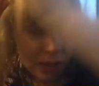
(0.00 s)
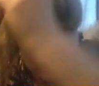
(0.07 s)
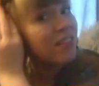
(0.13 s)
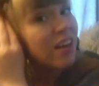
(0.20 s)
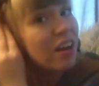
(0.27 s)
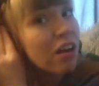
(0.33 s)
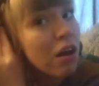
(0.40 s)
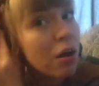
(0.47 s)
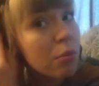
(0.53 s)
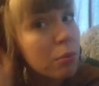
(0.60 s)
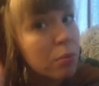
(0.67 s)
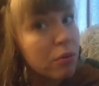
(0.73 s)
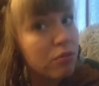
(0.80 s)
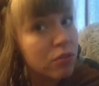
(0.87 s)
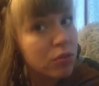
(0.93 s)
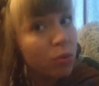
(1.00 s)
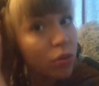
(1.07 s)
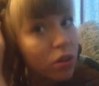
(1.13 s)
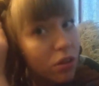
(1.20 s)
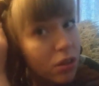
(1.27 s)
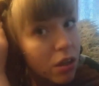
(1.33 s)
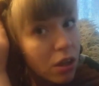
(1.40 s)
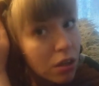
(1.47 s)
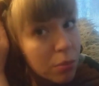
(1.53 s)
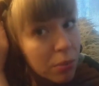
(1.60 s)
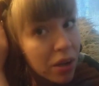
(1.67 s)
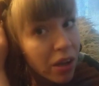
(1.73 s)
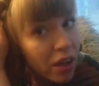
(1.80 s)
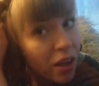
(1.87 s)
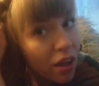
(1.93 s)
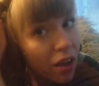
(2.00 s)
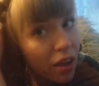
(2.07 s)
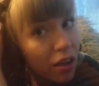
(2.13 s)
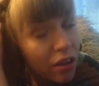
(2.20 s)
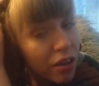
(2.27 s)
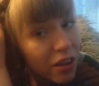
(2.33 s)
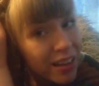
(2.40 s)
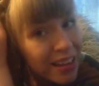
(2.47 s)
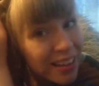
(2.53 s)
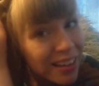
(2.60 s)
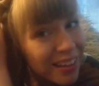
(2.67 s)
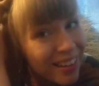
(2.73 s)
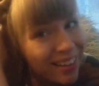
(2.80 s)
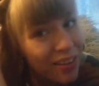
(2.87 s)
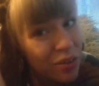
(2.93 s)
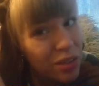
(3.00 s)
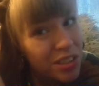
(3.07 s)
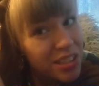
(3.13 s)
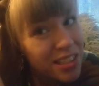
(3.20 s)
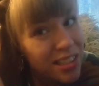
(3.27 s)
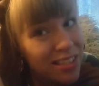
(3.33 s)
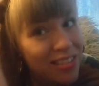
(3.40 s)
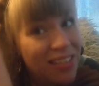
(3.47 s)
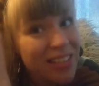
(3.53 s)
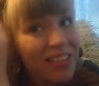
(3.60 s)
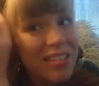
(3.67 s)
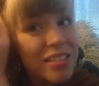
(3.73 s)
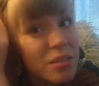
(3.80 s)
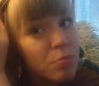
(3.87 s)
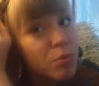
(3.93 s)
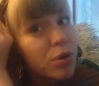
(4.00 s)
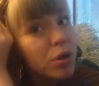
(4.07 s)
I say I can't be bothered with curling my hair. Question is this